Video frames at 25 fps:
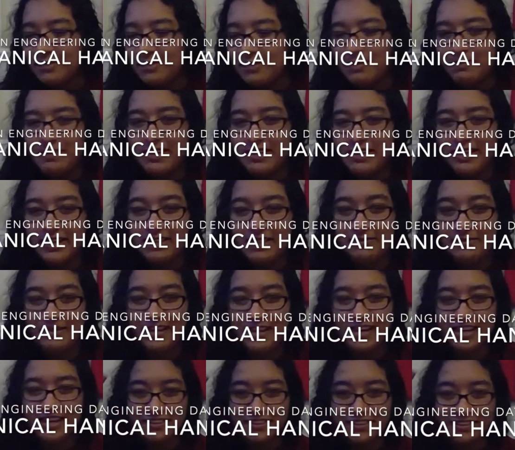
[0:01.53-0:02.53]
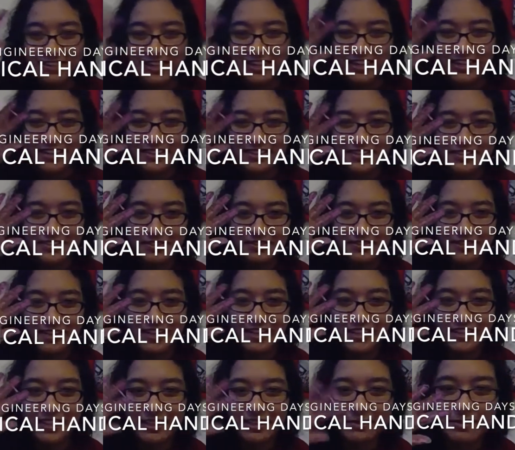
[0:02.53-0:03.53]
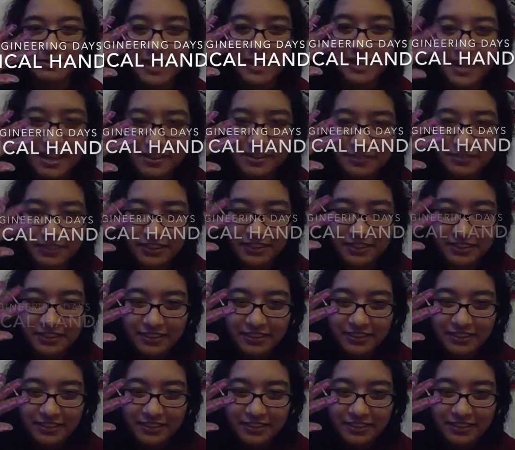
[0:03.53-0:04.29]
making a mechanical hand, kind of like what I have here.